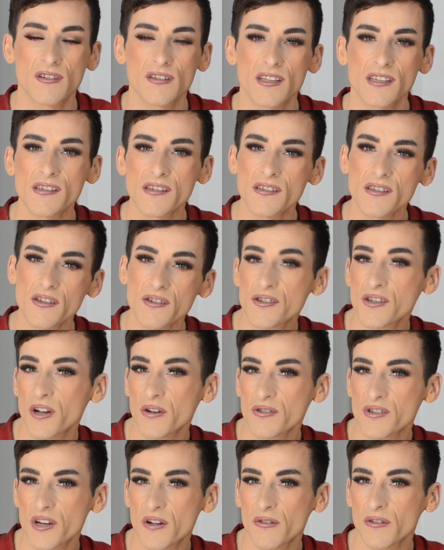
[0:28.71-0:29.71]
This is a
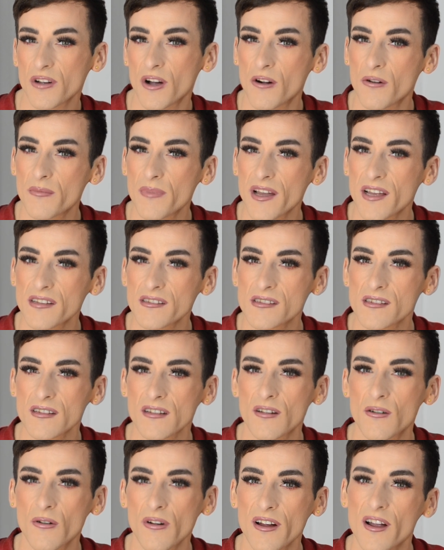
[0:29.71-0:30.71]
Jojo Gomez
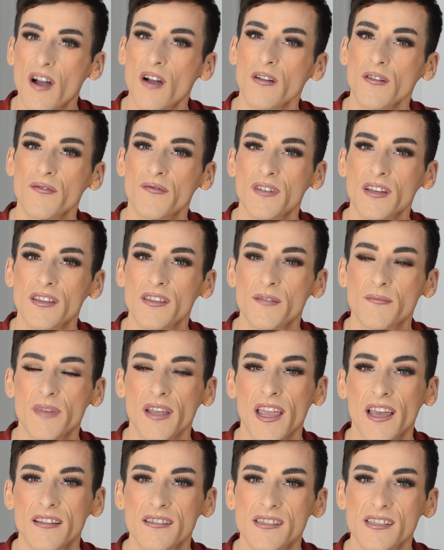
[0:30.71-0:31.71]
choreography that
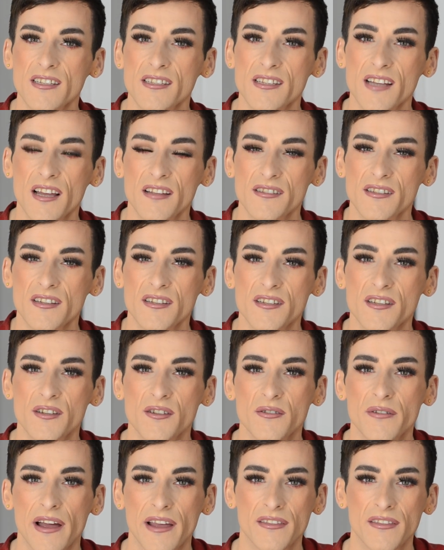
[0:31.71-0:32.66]
Mackenzie is dancing to,